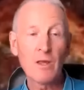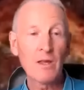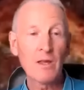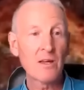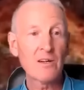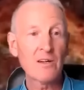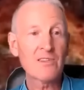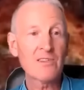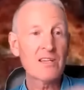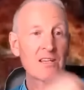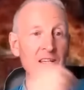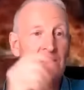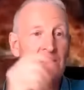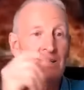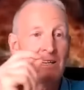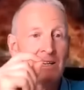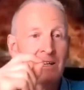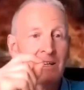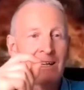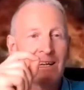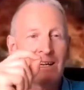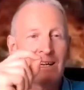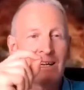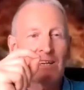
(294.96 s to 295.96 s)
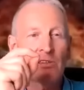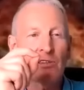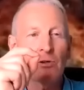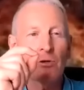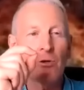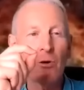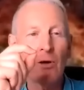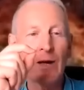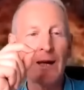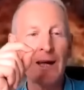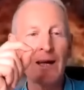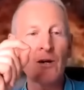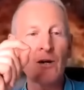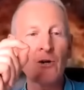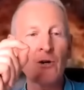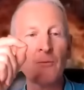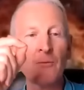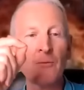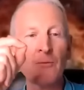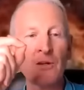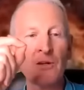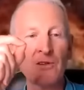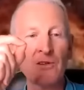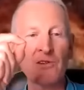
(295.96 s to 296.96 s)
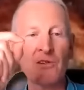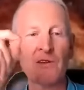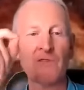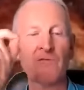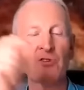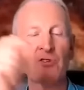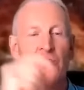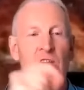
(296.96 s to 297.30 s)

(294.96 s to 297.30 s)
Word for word: because it's little increments of